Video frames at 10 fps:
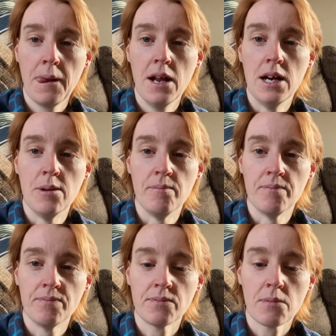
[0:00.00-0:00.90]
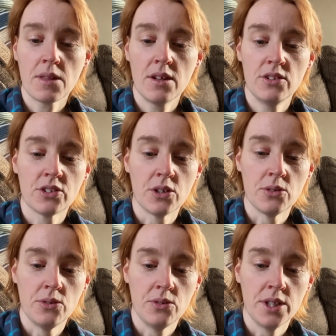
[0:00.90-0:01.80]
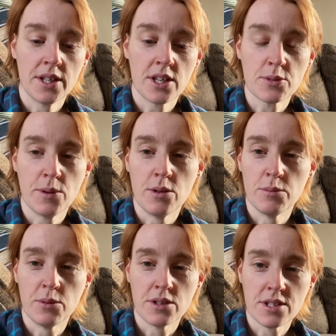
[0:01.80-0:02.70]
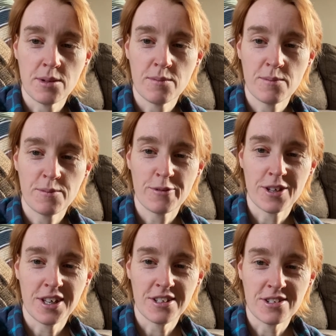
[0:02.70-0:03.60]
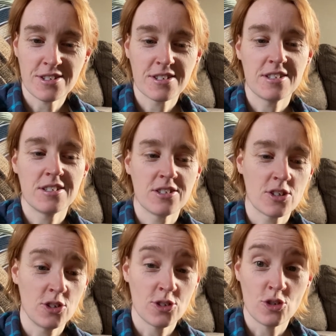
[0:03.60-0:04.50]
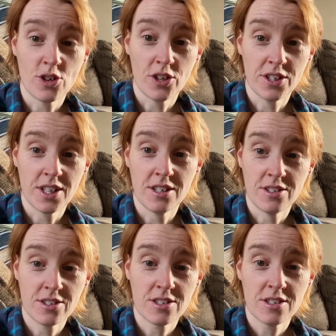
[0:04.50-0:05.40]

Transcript: That's my number one tip for kids. Let's concentrate on the kids.